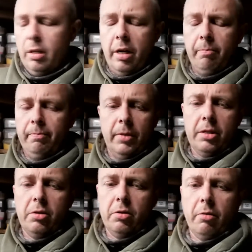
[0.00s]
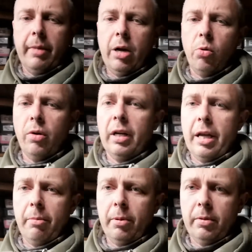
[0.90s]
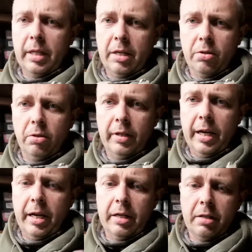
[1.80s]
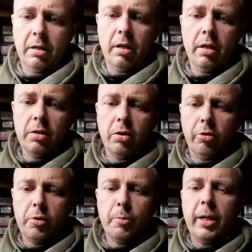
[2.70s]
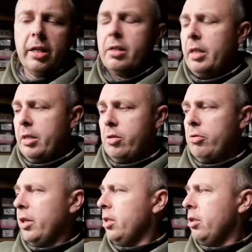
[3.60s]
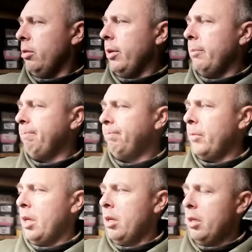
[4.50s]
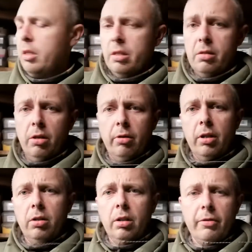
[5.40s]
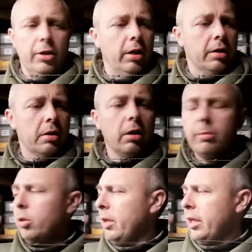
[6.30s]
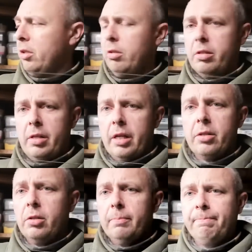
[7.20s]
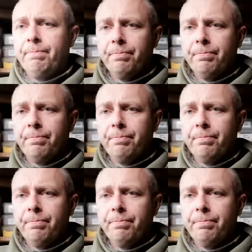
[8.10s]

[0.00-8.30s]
It's just a metal clip. That's all that is. So I'll splice that straight to it. So all I've got is a normal leg core setup.